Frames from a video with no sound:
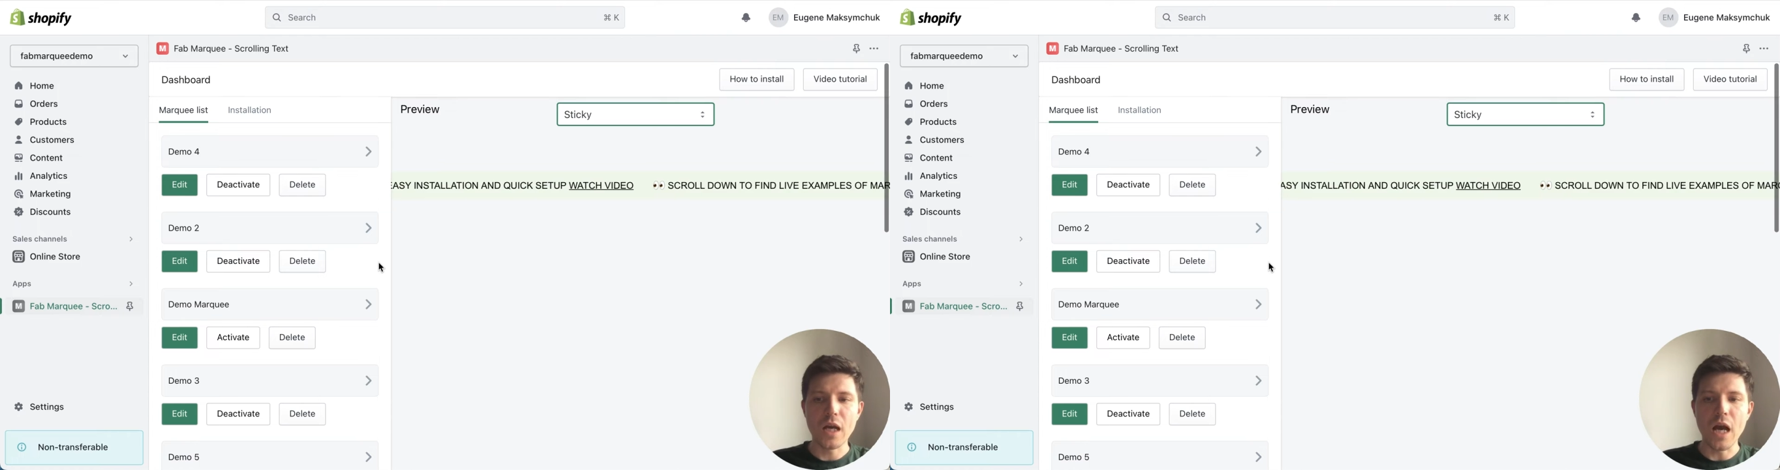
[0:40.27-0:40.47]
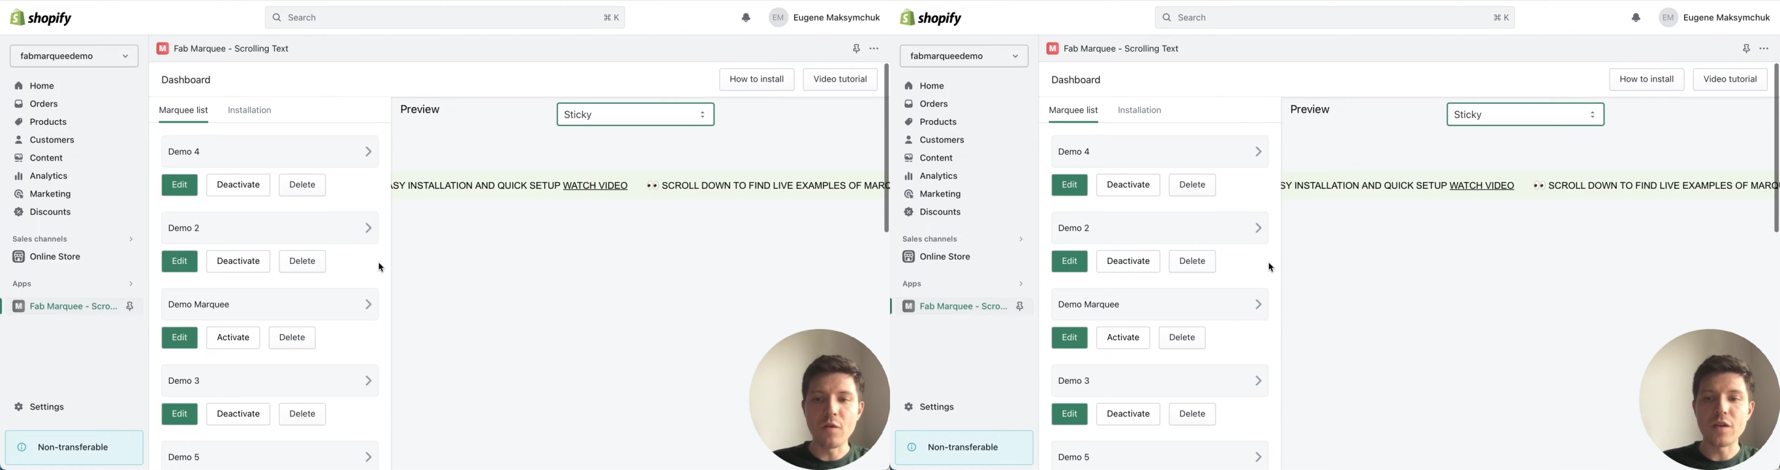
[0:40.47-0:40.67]

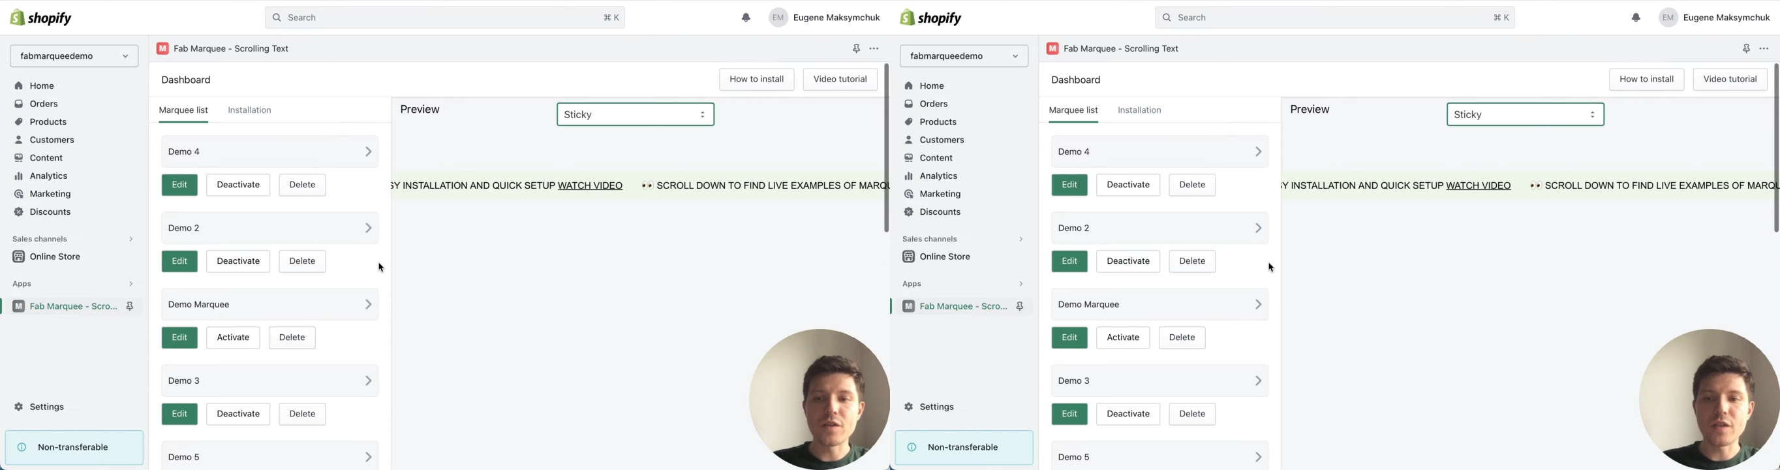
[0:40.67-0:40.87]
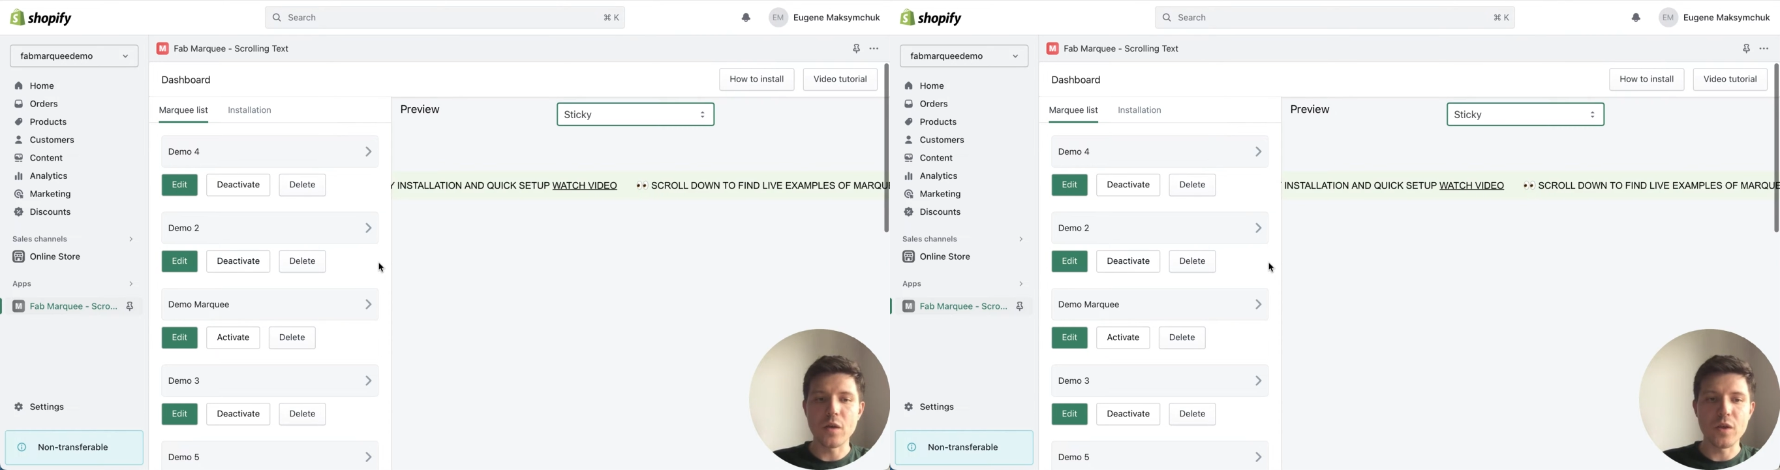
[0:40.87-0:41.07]
Our
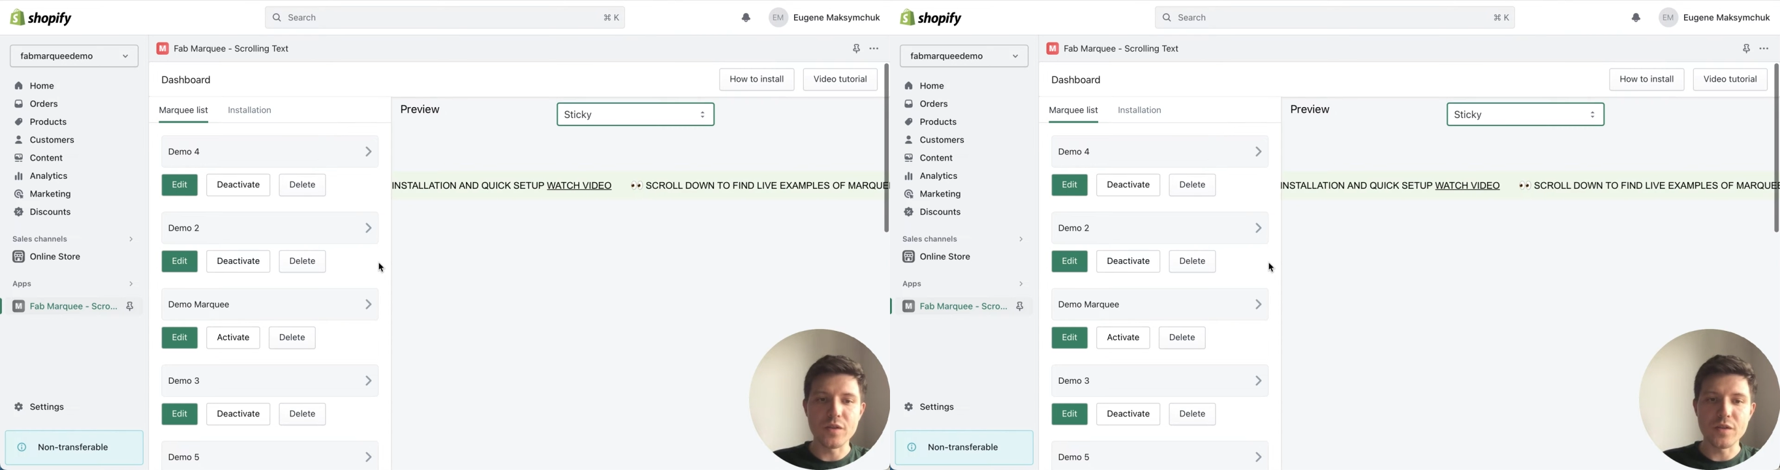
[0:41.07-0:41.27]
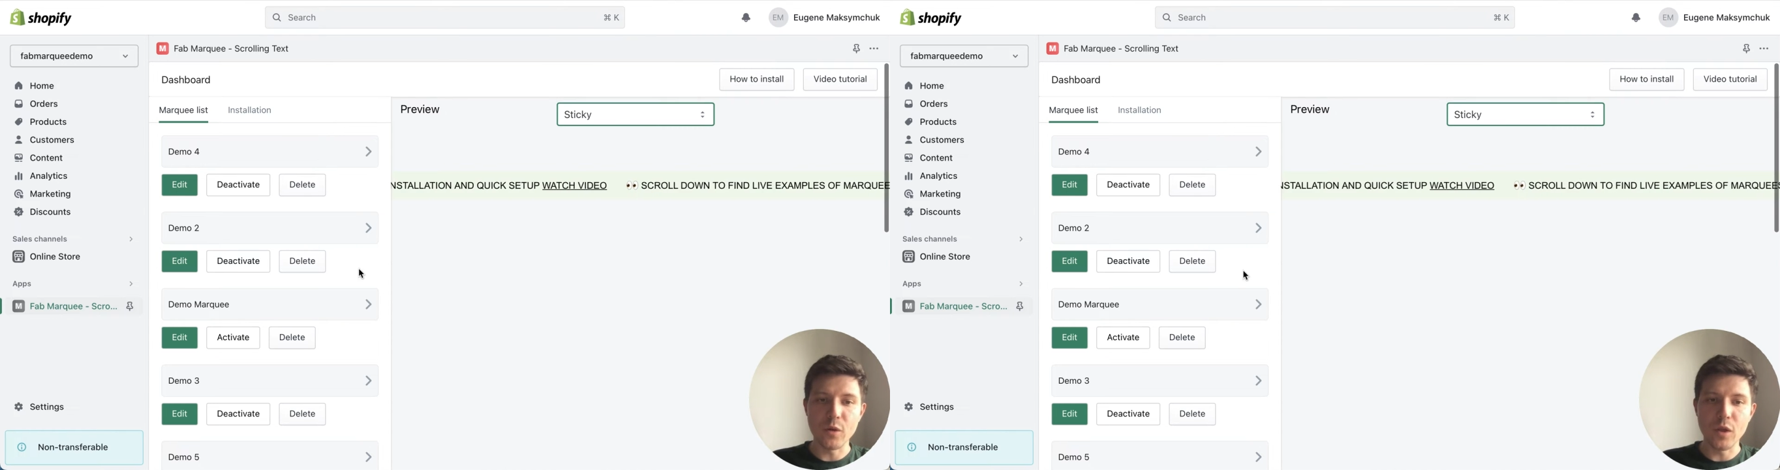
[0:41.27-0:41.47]
insta
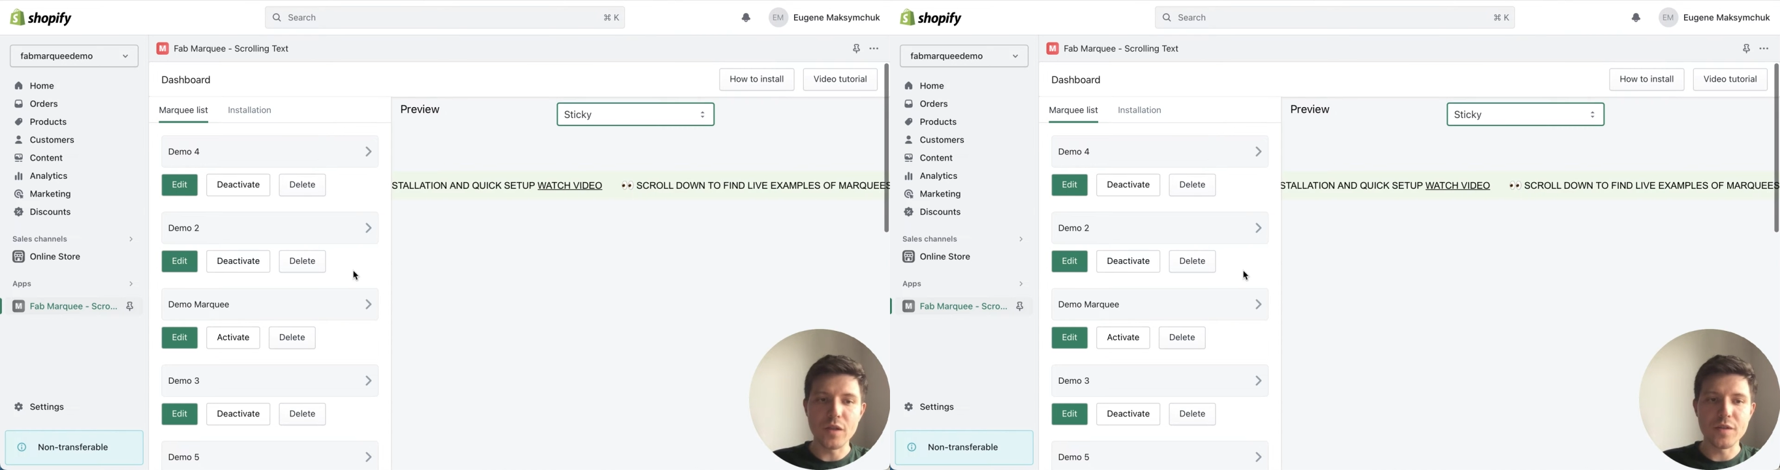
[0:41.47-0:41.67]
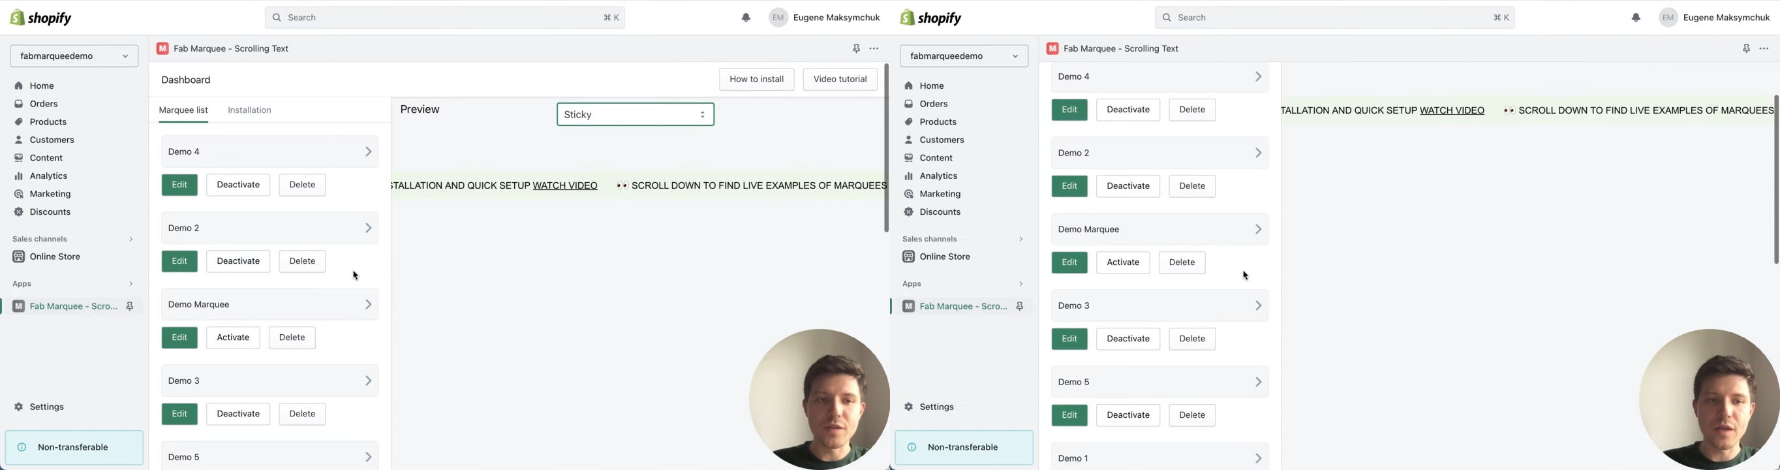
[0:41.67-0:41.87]

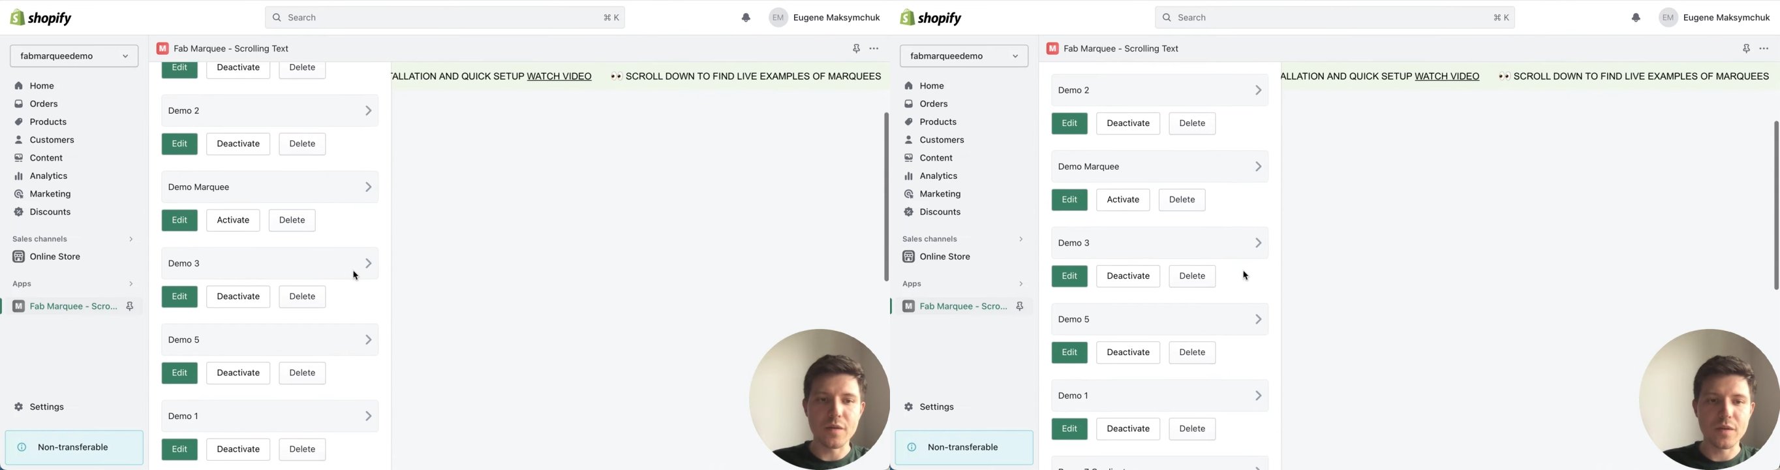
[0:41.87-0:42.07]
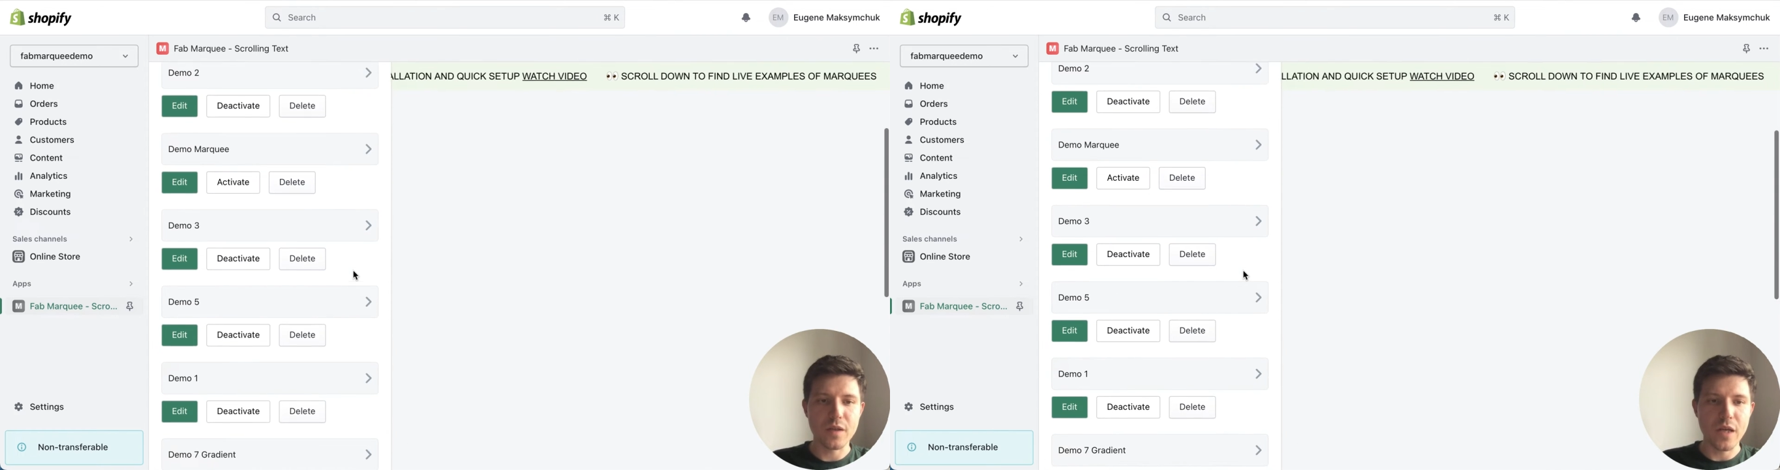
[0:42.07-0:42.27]
installing
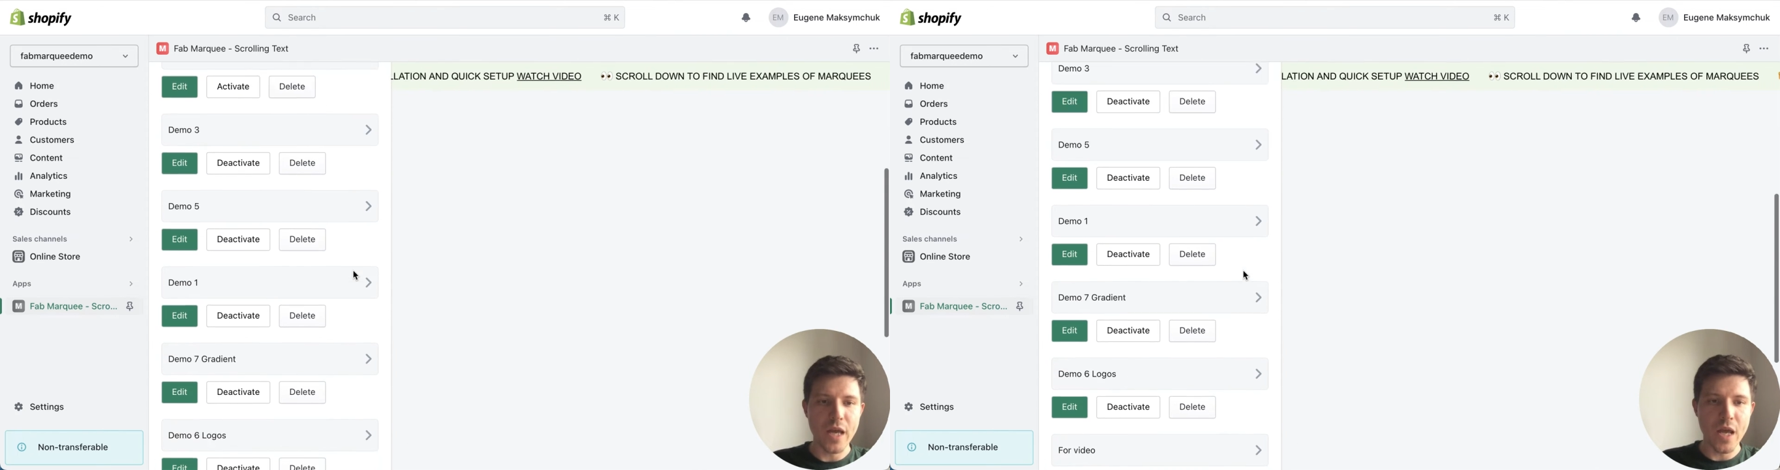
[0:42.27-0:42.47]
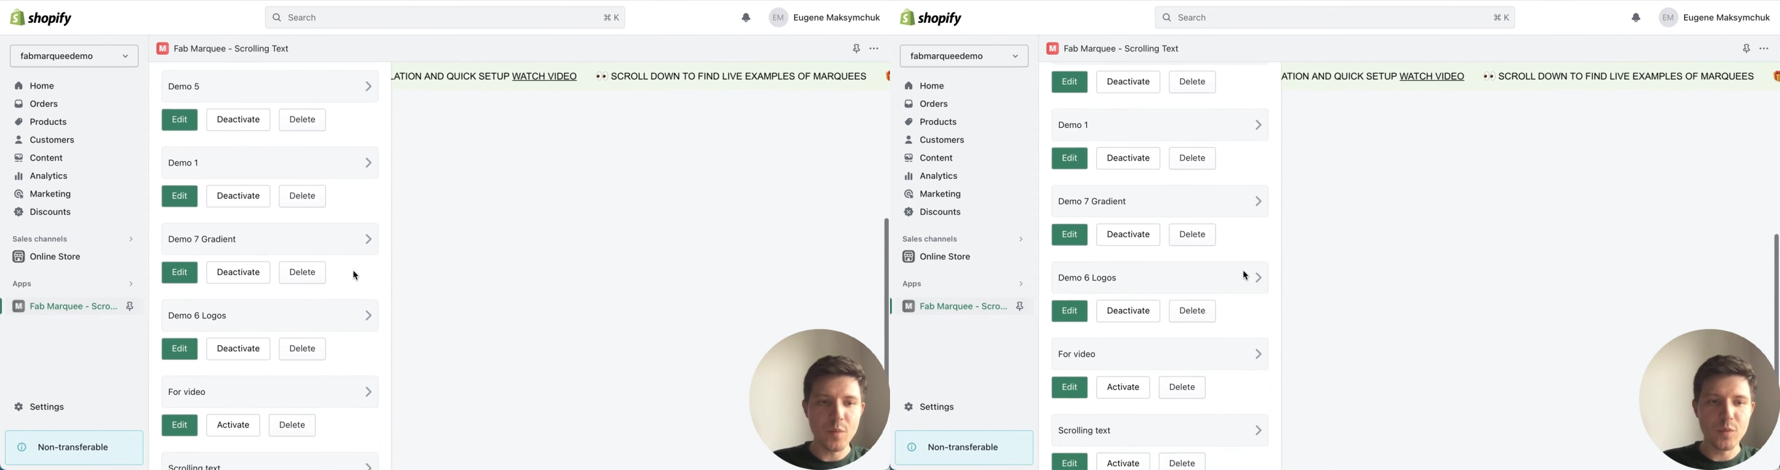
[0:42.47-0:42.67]
the
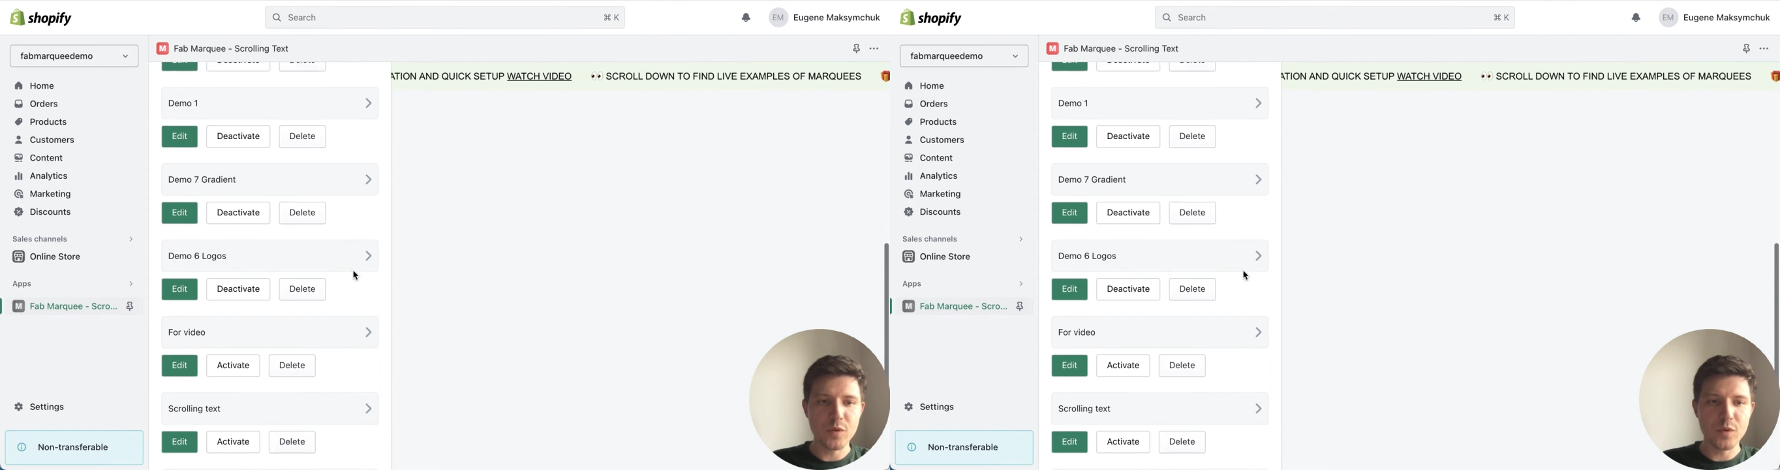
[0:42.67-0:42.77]
app,